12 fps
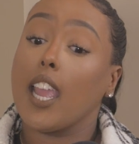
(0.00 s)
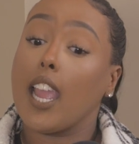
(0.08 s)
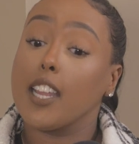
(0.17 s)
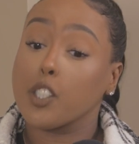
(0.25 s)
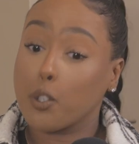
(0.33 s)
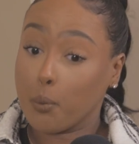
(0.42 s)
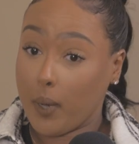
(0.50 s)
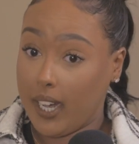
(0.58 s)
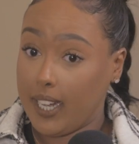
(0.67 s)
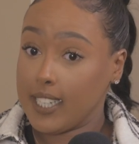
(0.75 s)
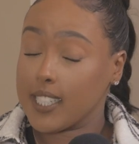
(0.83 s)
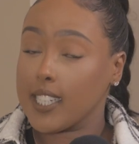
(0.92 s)
it's
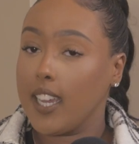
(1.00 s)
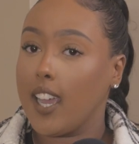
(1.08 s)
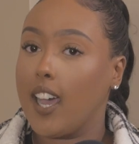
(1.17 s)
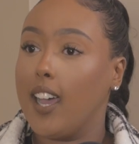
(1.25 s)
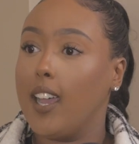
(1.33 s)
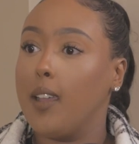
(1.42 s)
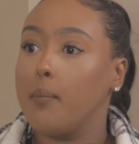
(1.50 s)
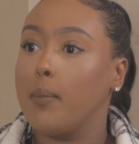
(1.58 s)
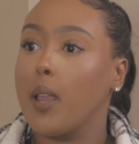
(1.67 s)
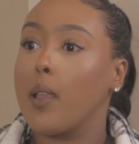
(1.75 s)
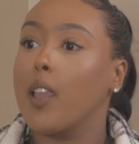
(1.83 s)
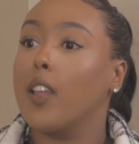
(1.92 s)
great.
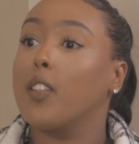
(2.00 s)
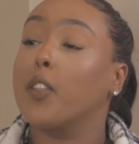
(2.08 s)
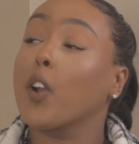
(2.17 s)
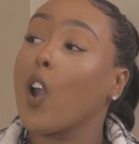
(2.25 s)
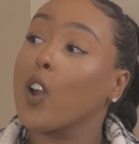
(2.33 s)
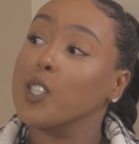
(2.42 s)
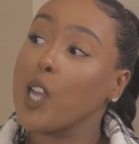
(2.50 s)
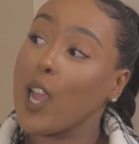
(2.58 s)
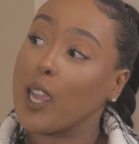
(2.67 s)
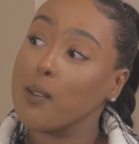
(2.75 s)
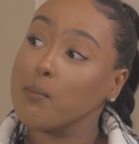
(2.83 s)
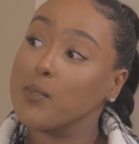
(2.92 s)
There are
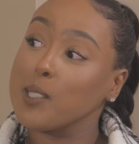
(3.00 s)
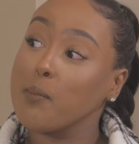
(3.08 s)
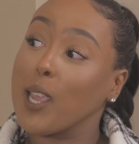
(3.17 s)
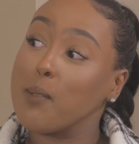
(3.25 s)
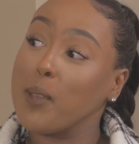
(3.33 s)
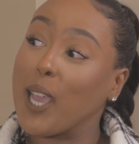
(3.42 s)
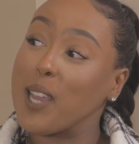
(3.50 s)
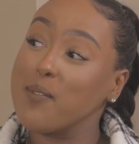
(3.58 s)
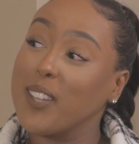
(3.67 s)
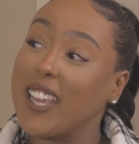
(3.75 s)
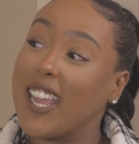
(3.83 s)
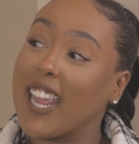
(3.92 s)
times maybe
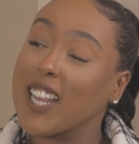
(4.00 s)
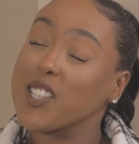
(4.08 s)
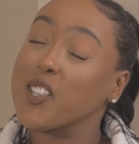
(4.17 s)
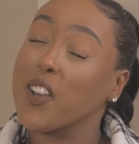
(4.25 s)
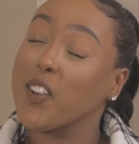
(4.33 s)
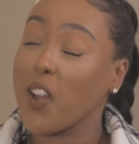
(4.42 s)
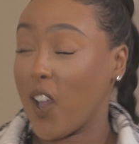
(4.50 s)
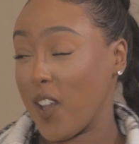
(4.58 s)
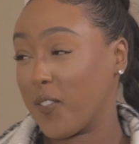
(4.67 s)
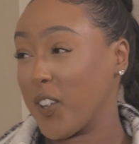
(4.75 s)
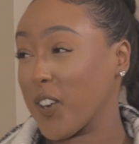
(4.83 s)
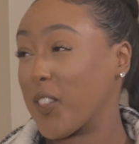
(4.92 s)
I'm turn
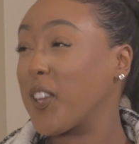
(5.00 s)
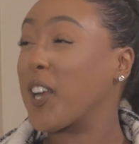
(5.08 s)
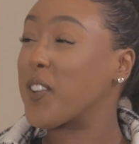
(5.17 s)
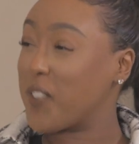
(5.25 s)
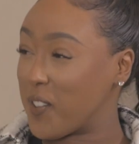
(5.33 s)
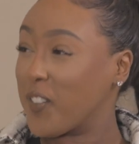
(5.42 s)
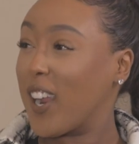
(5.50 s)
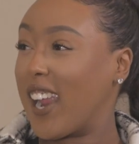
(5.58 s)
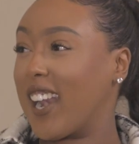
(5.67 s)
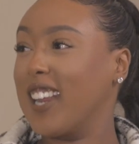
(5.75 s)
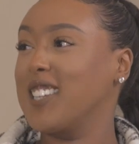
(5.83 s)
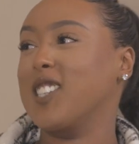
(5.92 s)
off your therapy
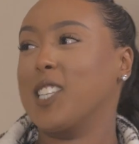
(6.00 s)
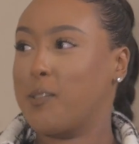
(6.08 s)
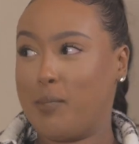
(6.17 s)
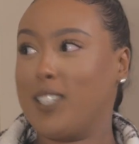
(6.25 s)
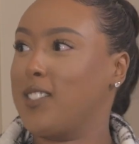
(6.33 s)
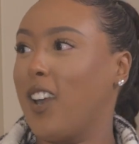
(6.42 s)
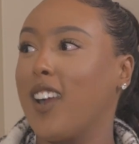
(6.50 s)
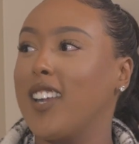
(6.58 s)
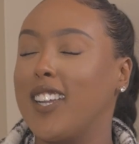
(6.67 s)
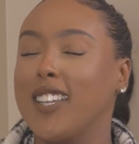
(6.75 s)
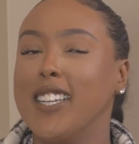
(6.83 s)
brain and just be Zara.